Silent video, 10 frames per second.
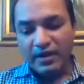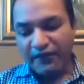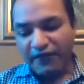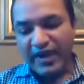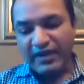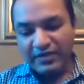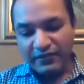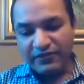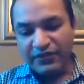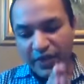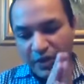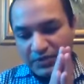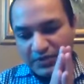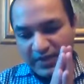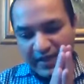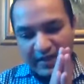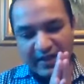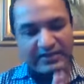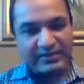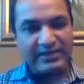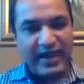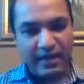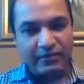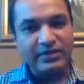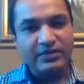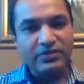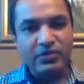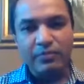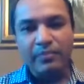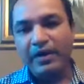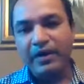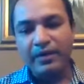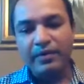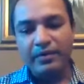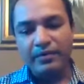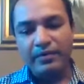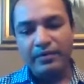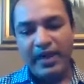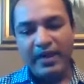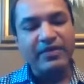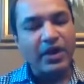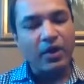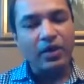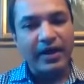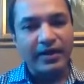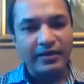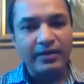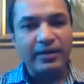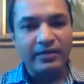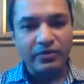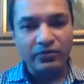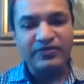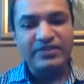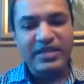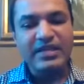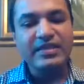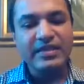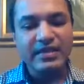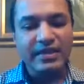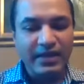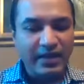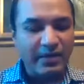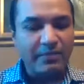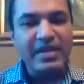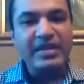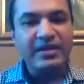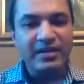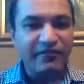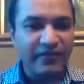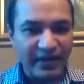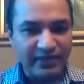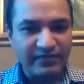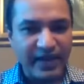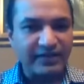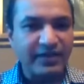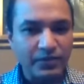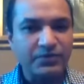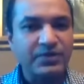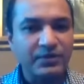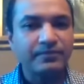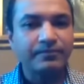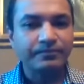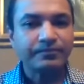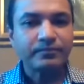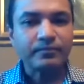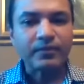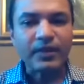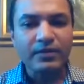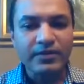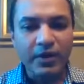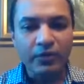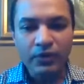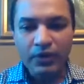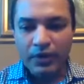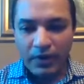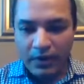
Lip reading: effective dose that gets down into your alveoli, and you'll see the immediate effect of that dosing. So